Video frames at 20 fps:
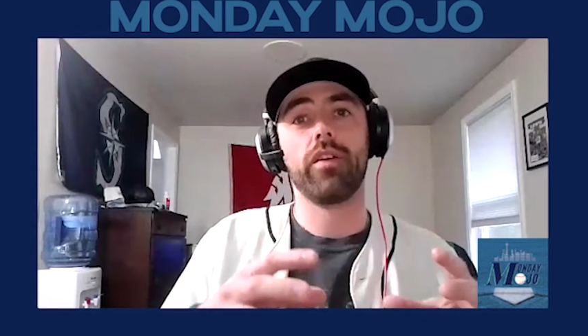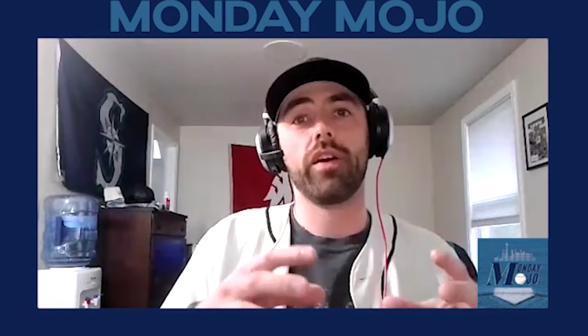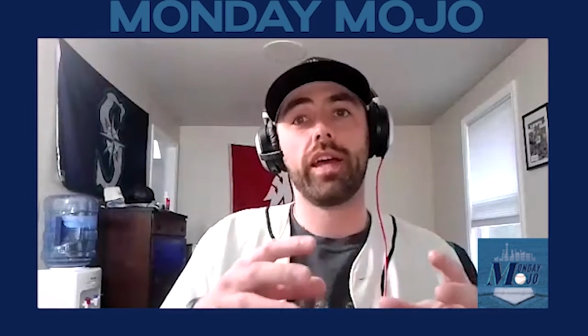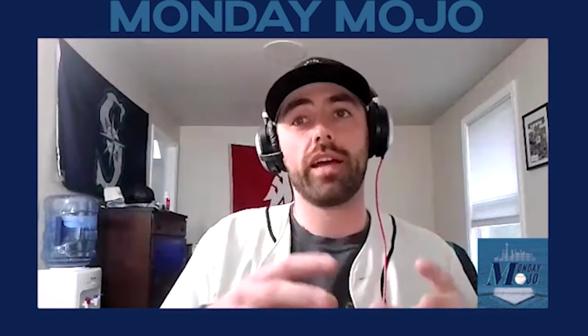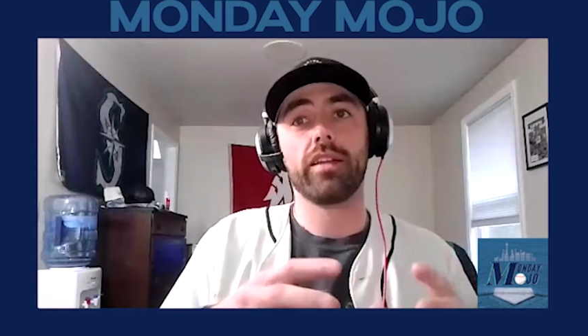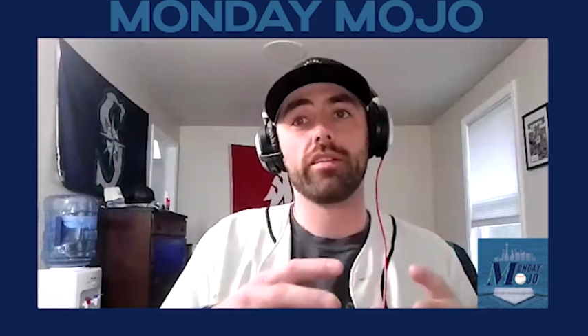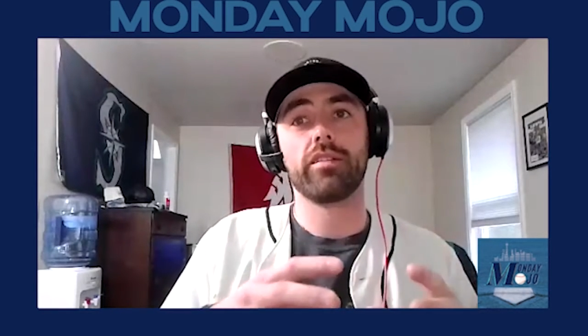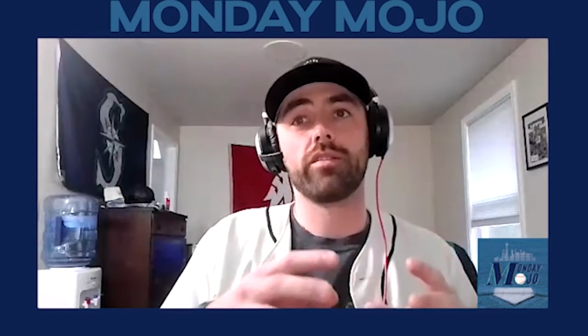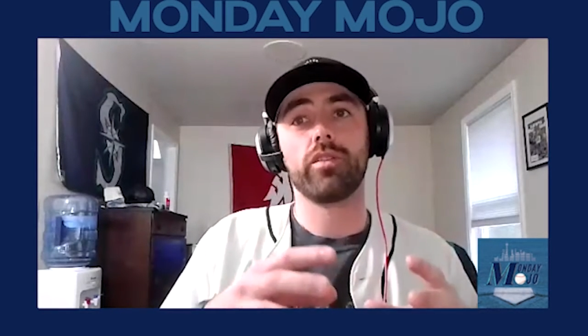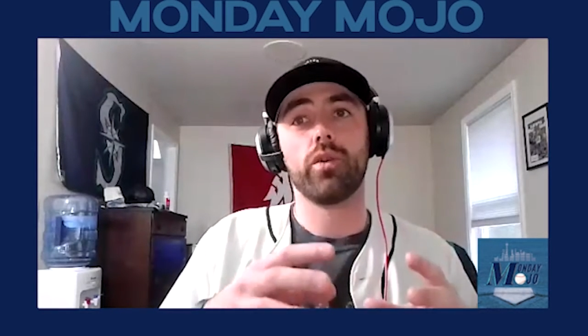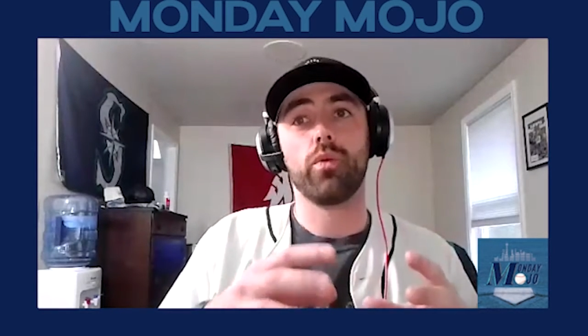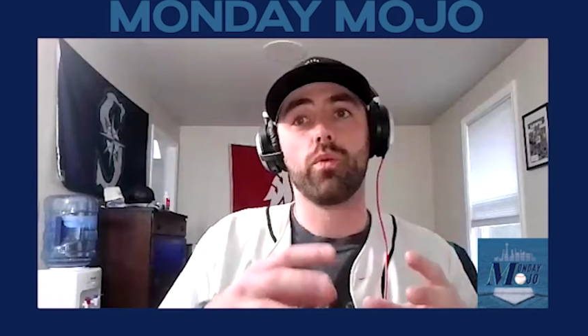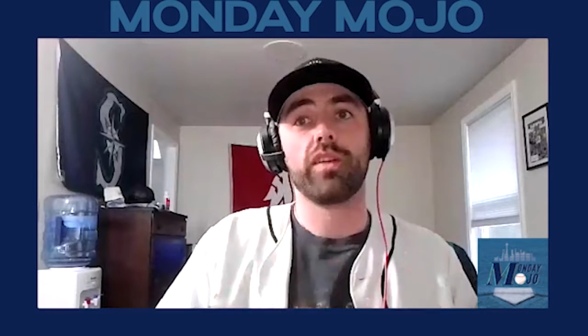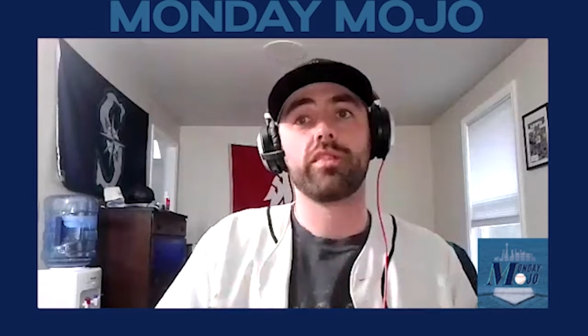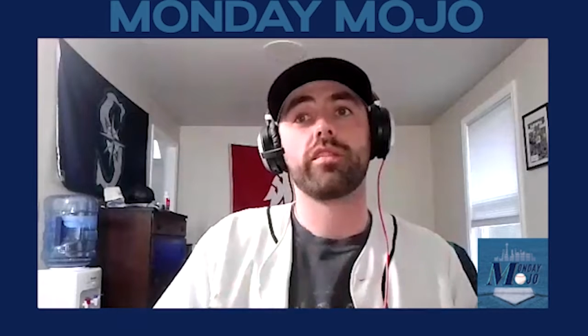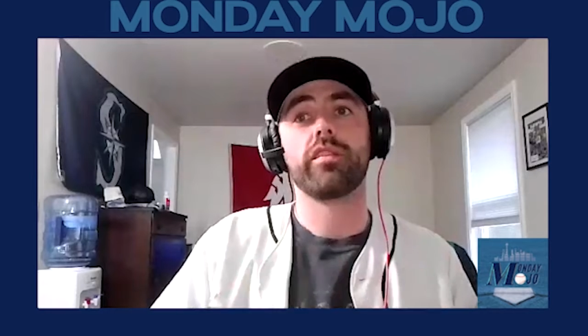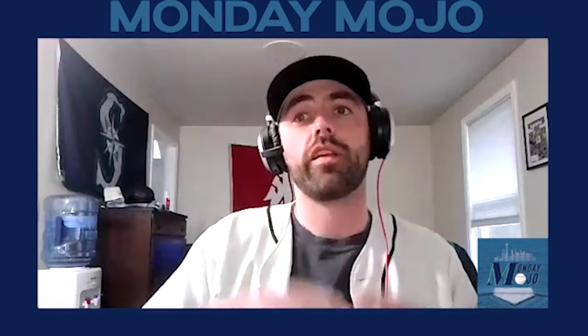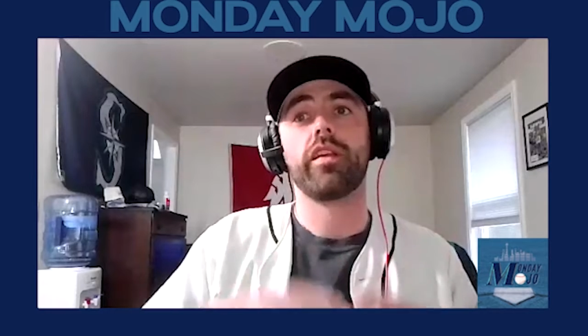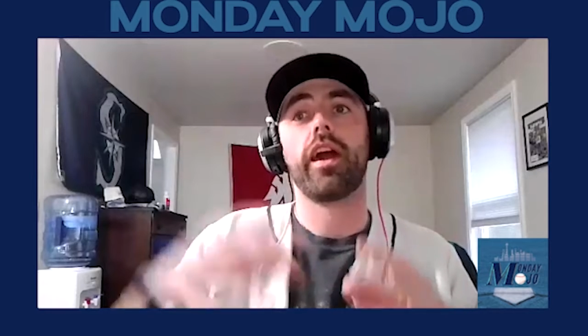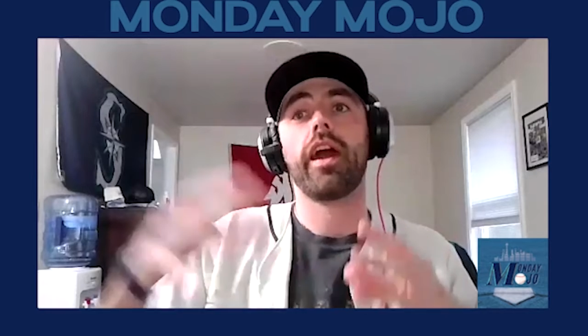against the
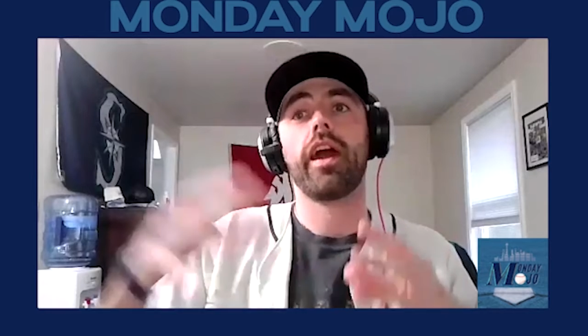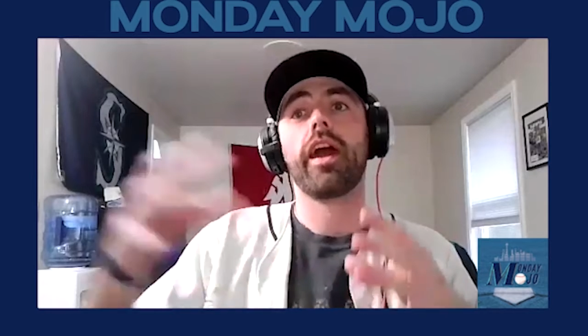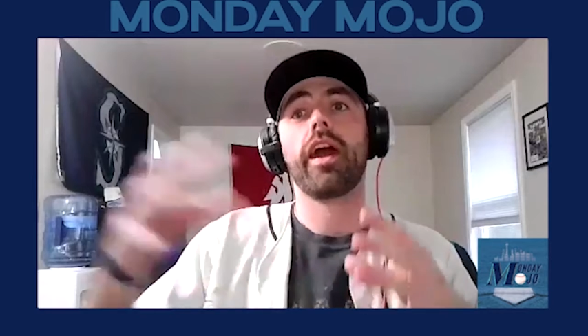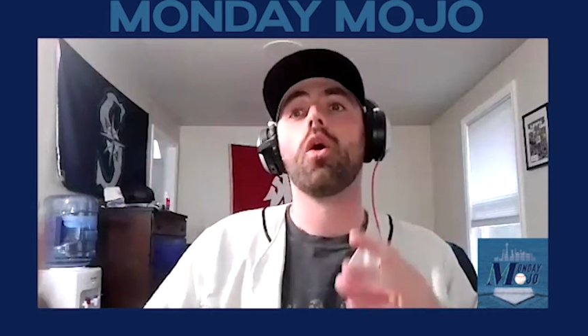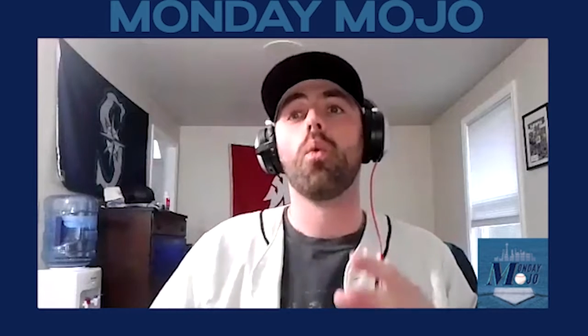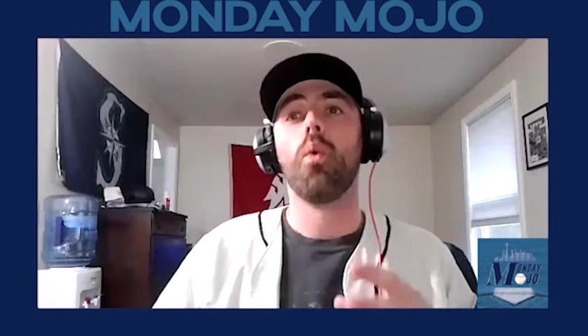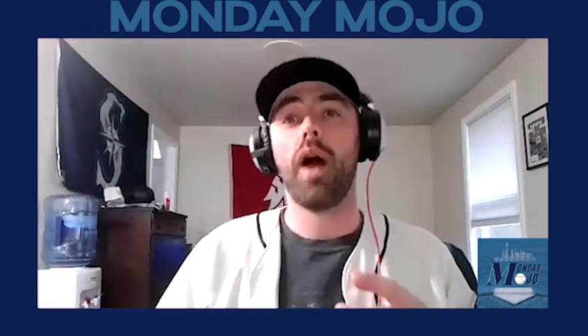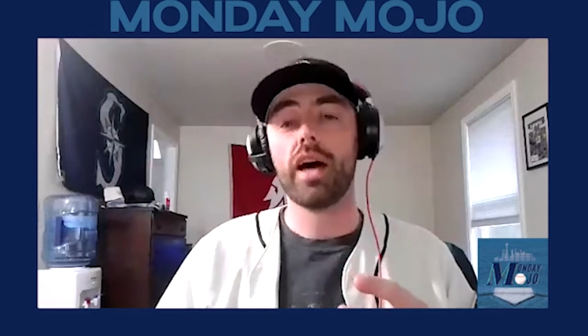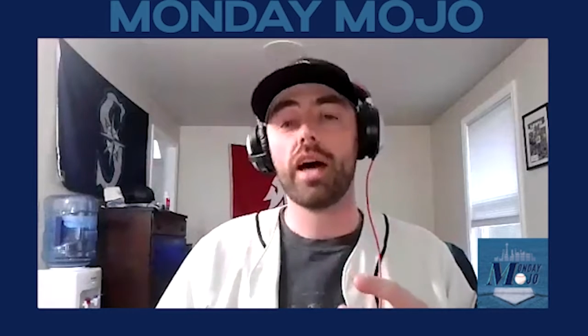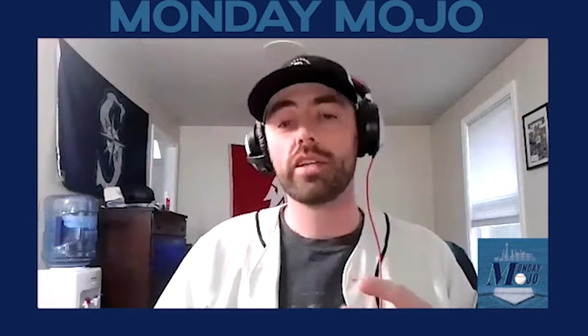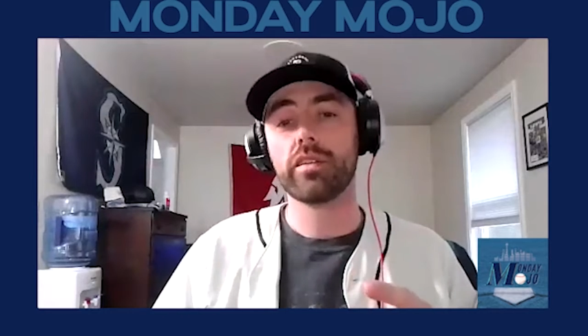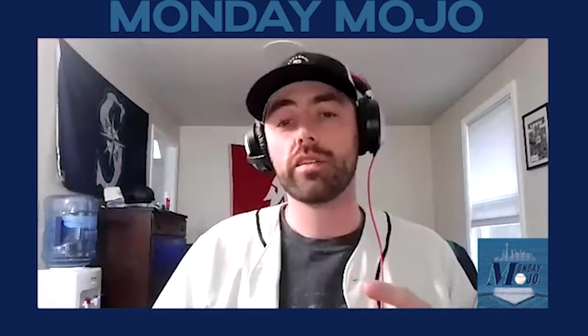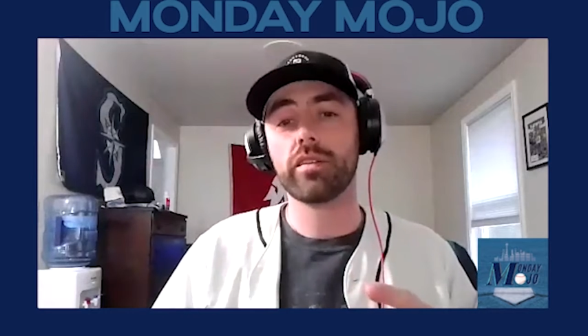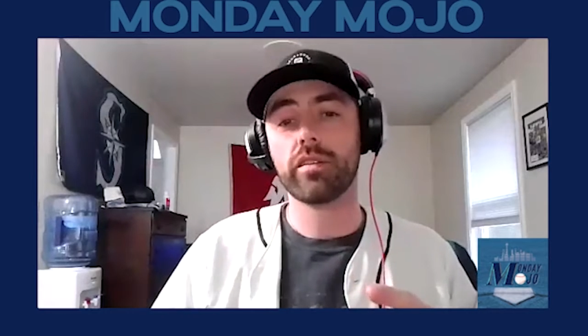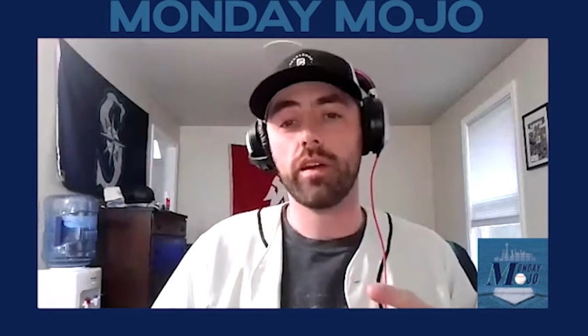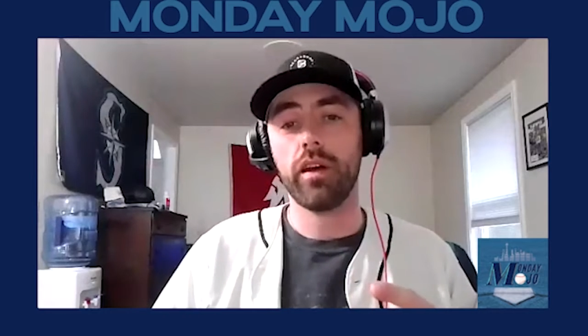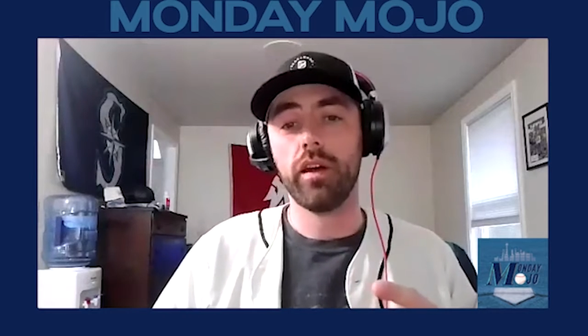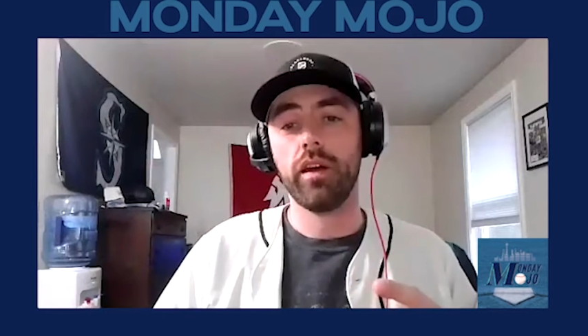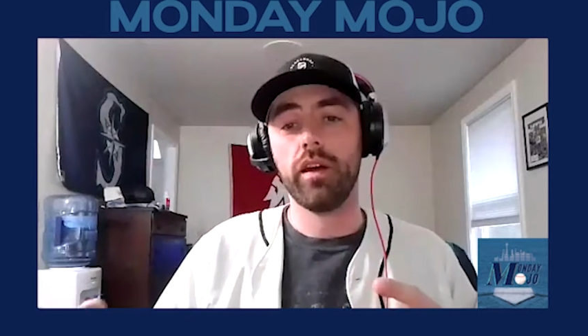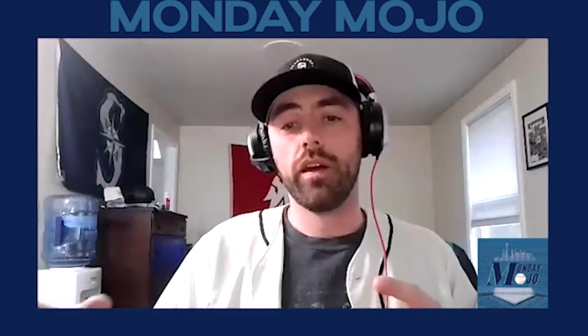rest of the AL West,